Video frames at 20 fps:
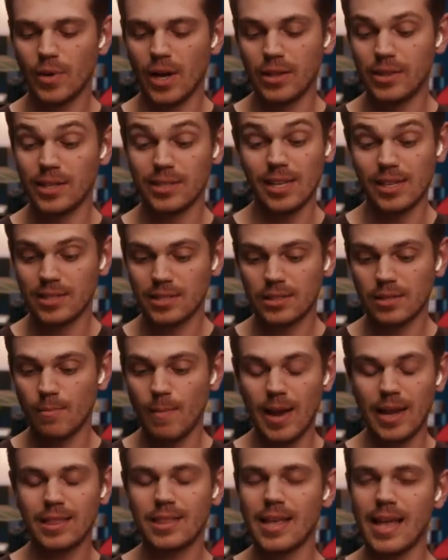Unless it's to
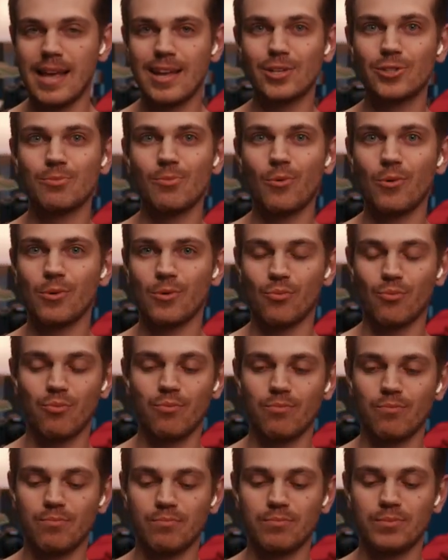make the edge more
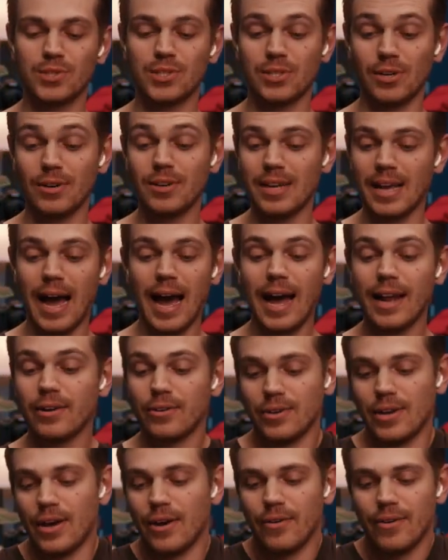sturdy. I
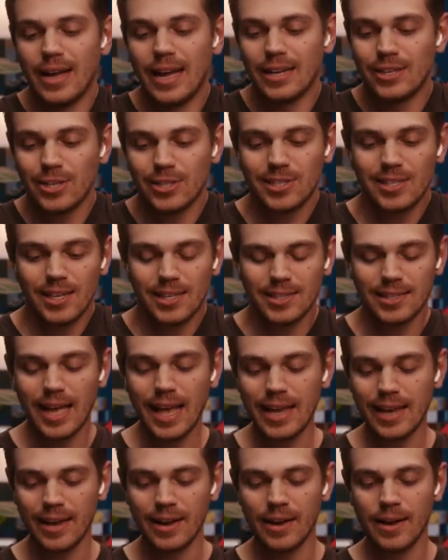don't know. It just is
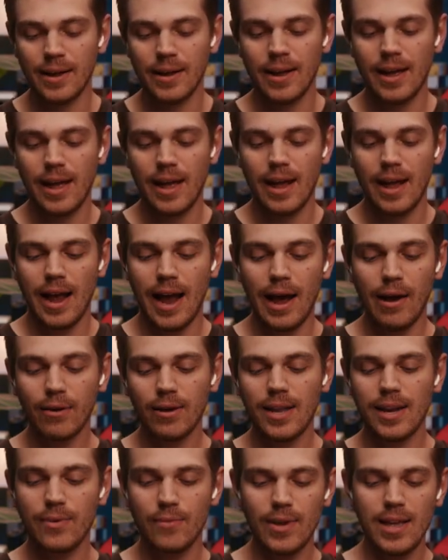like, how
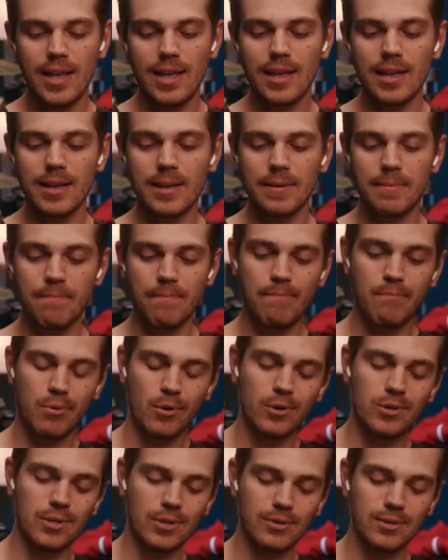can we
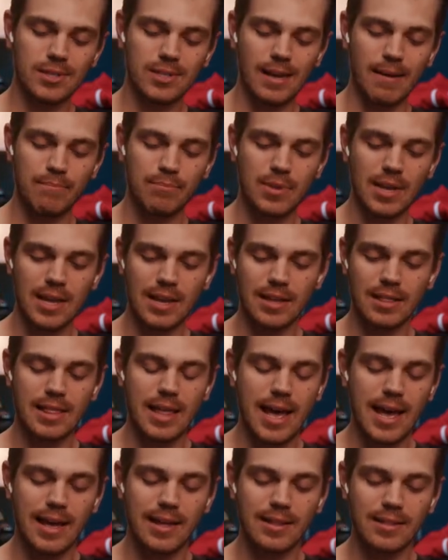produce something
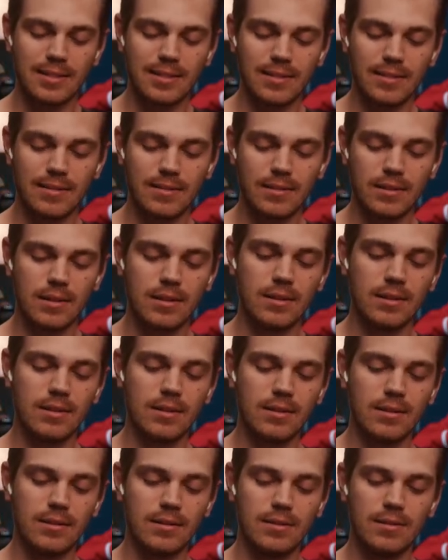that
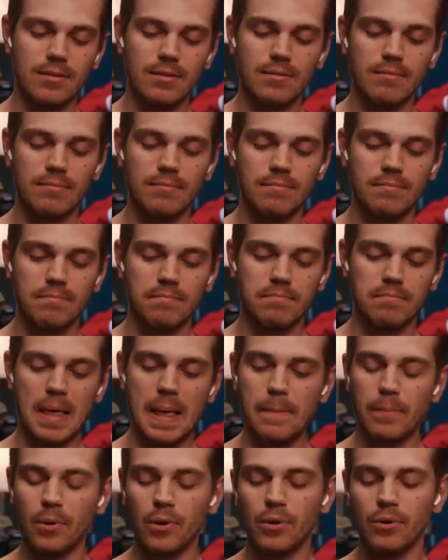
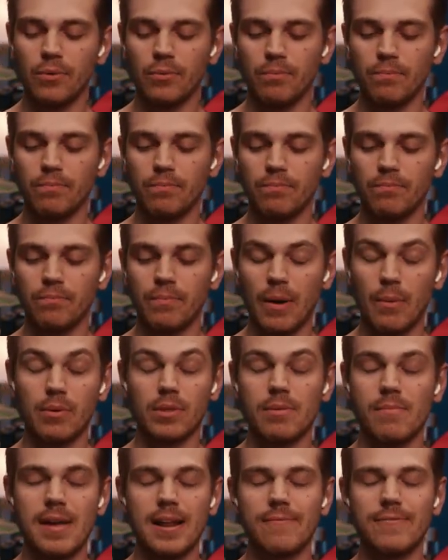people, like
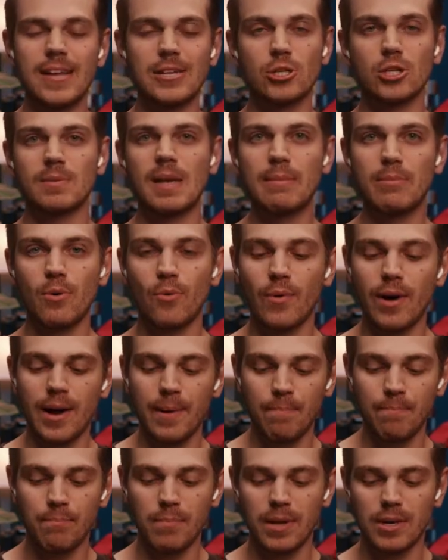with the main features people
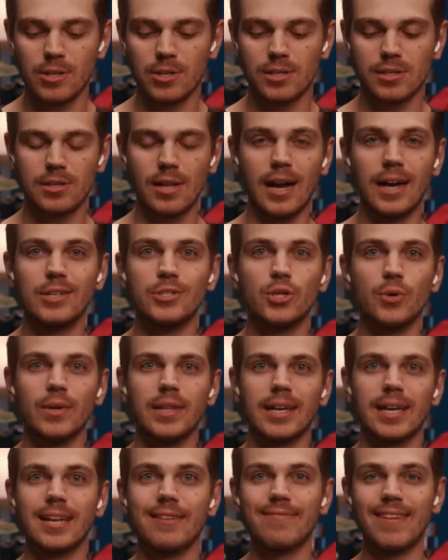want, but just not do it
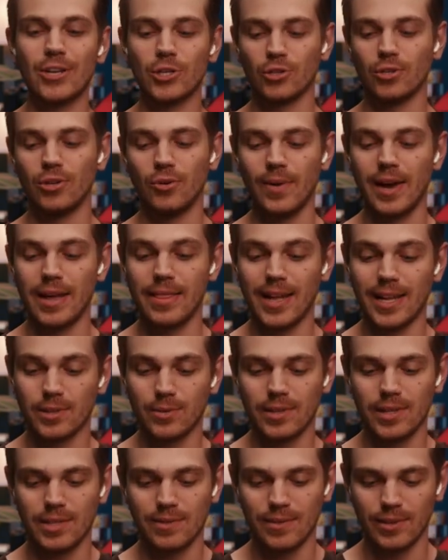the conventional way? That's
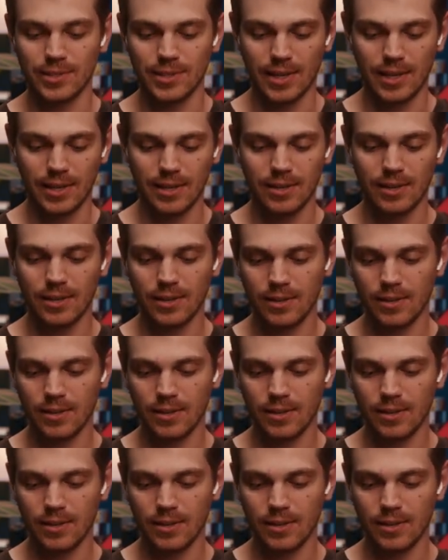what this feels like.